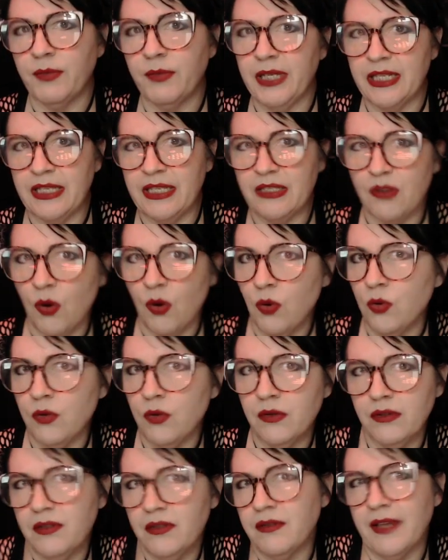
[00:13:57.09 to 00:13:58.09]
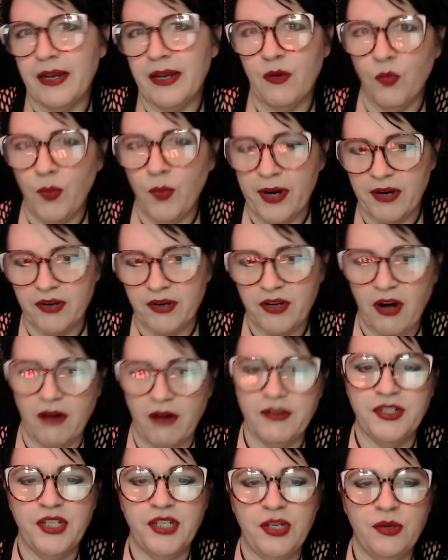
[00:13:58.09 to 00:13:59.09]
like, these old, like, weird
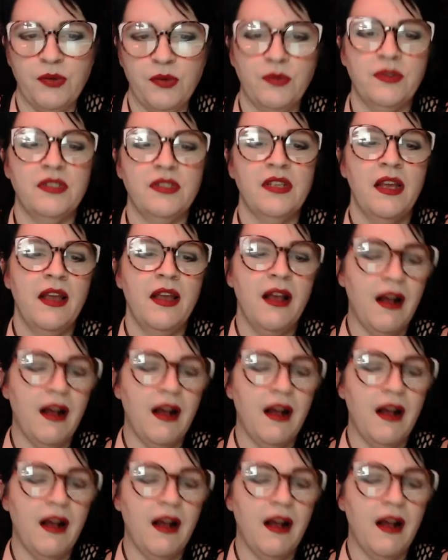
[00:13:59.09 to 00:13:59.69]
cartoons.